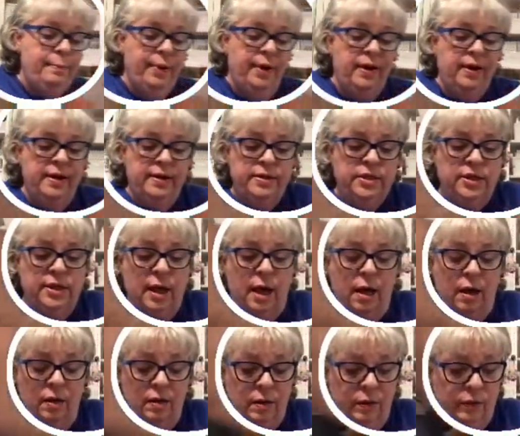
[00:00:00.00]
Pods,
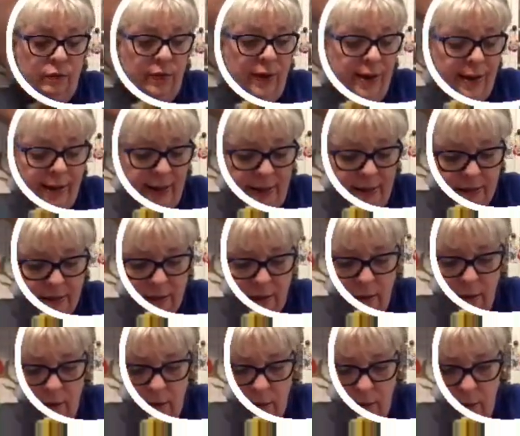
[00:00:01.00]
y'all, right?
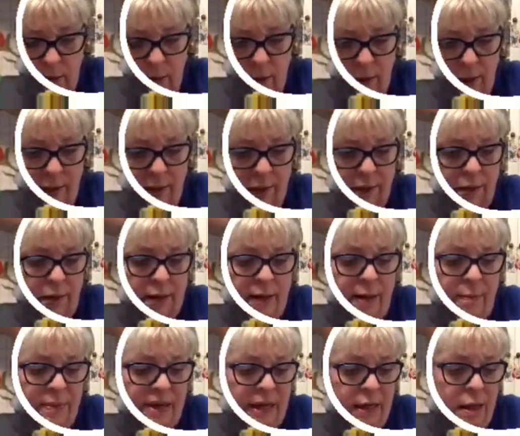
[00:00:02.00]
I
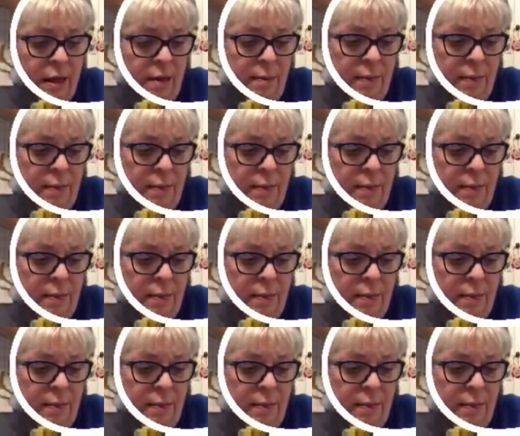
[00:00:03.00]
mean, come